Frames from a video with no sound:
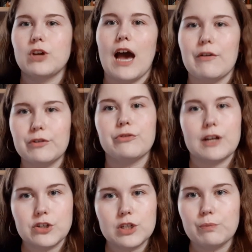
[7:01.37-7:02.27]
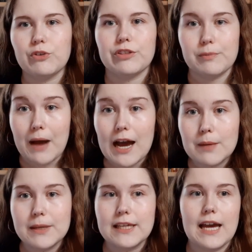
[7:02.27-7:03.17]
to have a friendship with the
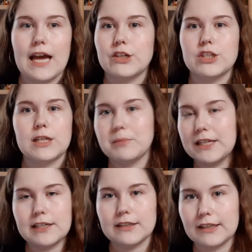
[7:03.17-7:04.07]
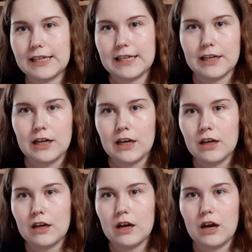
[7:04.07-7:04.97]
Mhybe and she immediately
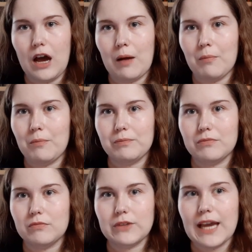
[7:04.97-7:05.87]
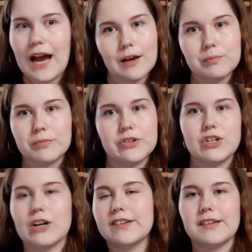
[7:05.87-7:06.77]
um yeah
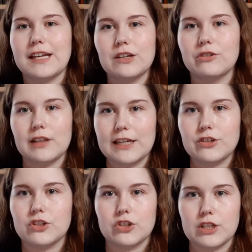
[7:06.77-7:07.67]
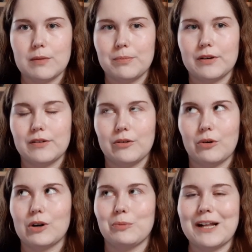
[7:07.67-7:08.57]
starts a relationship
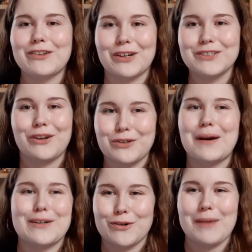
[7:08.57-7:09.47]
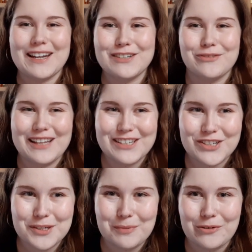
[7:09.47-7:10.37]
or well not not quite a romantic
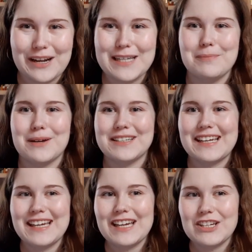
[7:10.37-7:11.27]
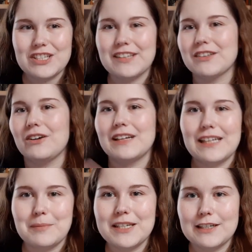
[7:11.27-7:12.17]
relationship already but she's
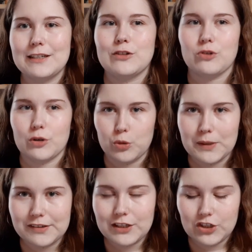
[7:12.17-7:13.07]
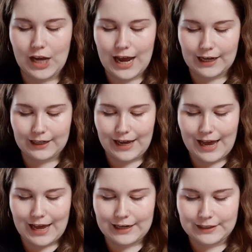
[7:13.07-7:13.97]
immediately drawn to whiskey jack
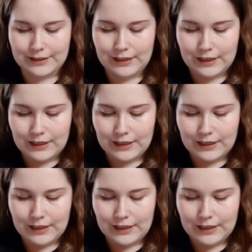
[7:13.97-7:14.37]
and